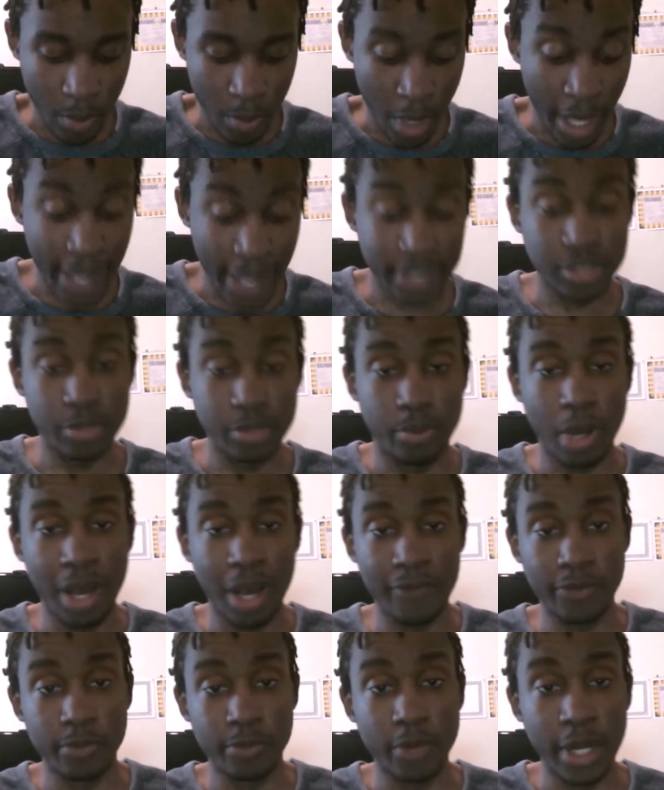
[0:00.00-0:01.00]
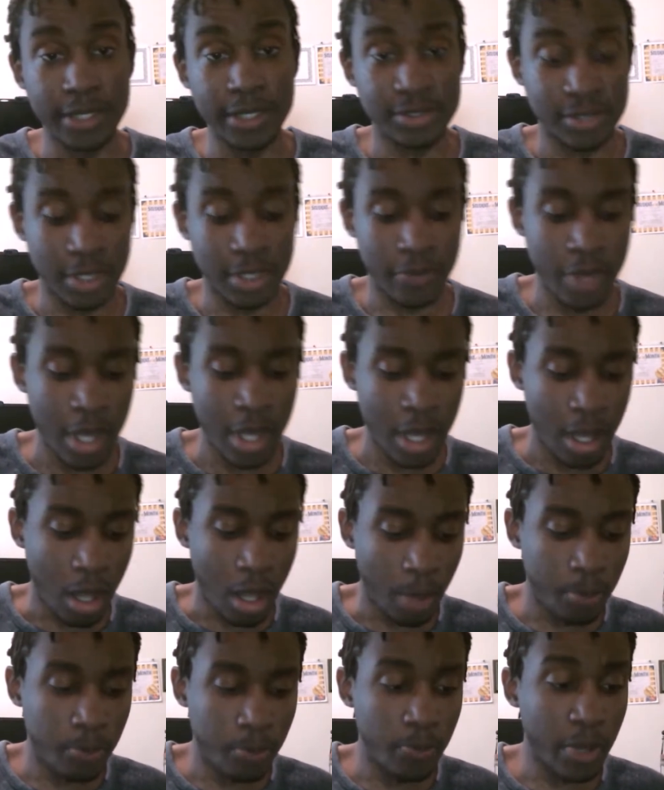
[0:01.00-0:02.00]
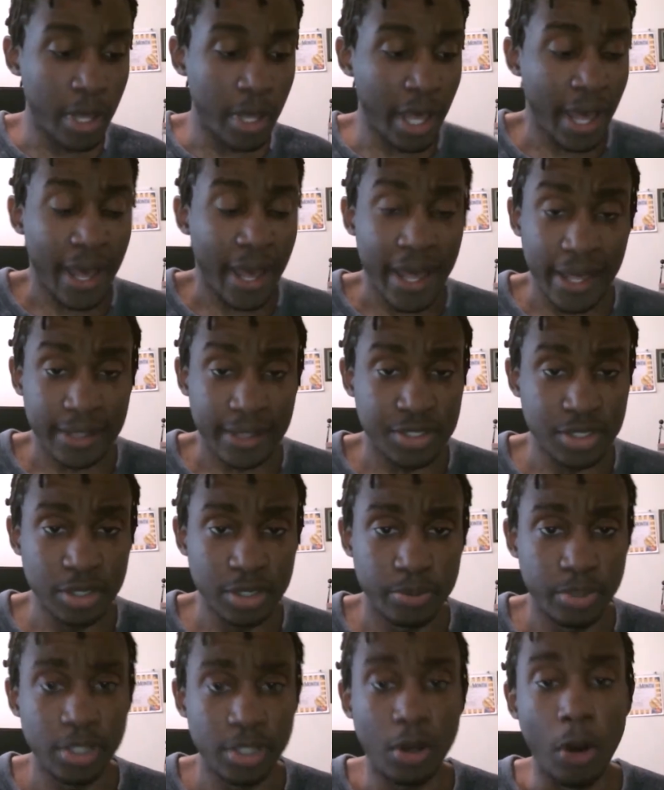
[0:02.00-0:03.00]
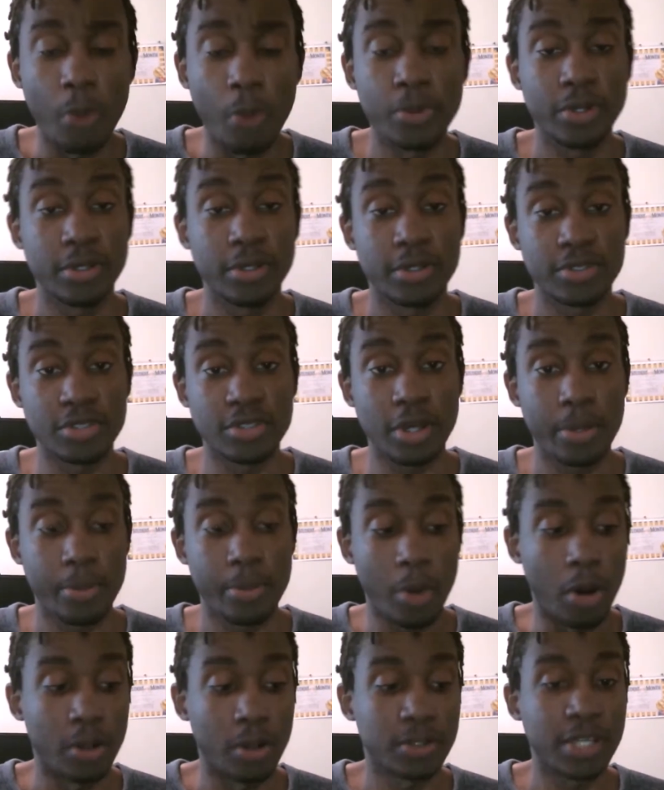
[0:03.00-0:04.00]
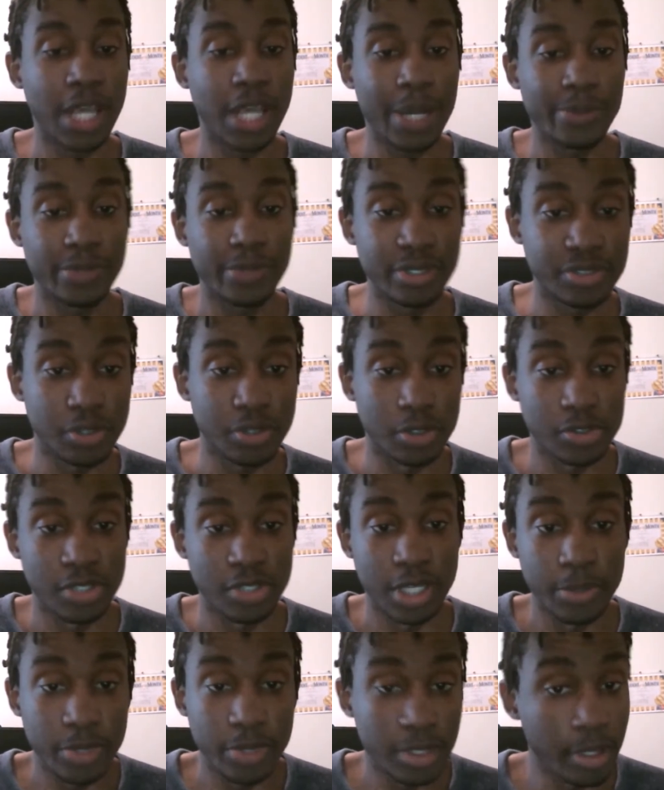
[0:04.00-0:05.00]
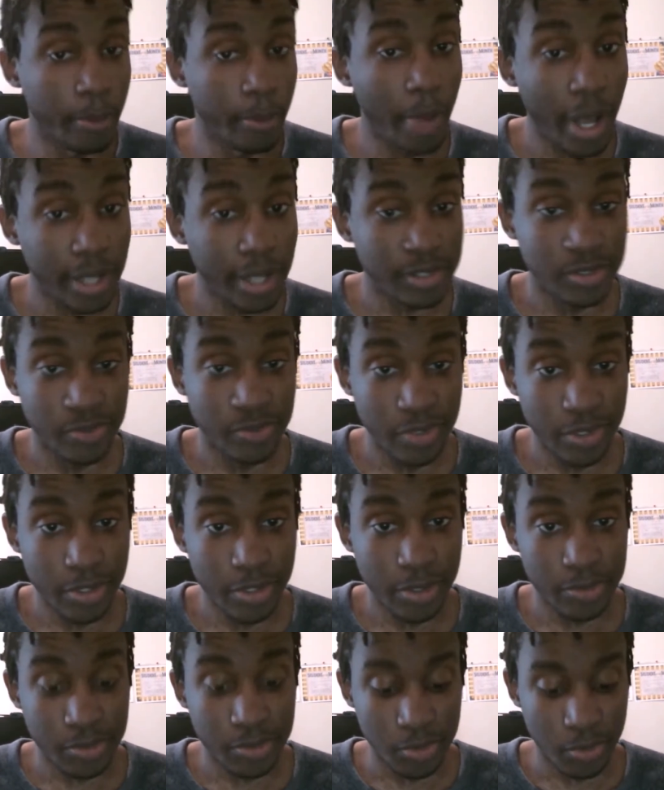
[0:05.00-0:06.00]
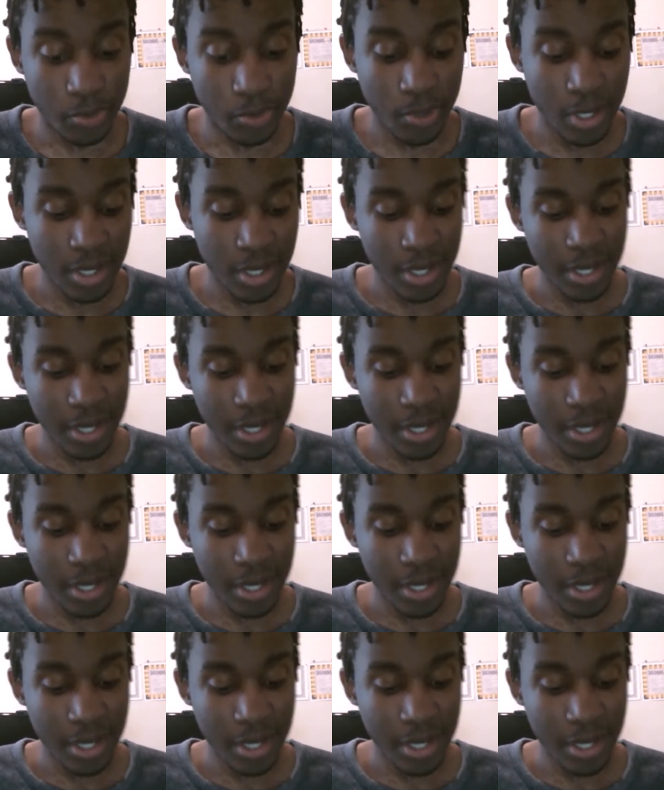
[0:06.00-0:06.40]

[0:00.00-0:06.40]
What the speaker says: actually bought from Rightstuf. I'll actually be opening this up on camera, so it's going to be an unboxing video too.